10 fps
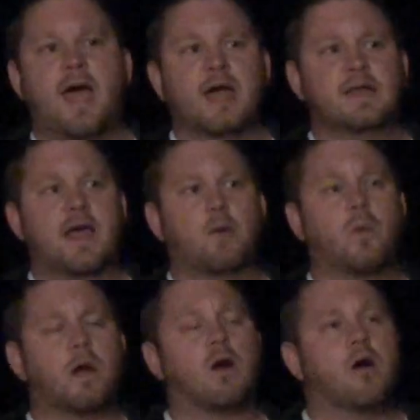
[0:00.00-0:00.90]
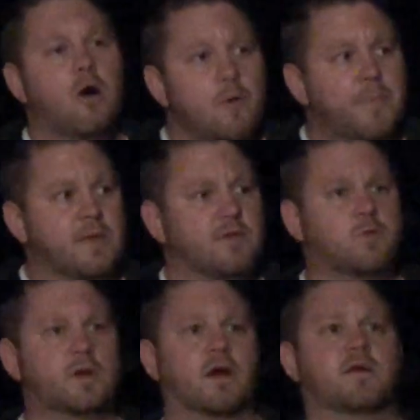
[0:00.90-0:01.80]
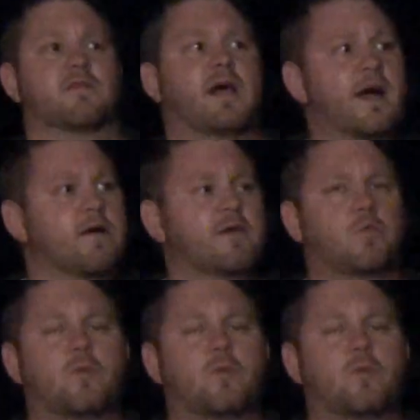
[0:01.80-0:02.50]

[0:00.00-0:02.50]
And what our hope is, what our desire is,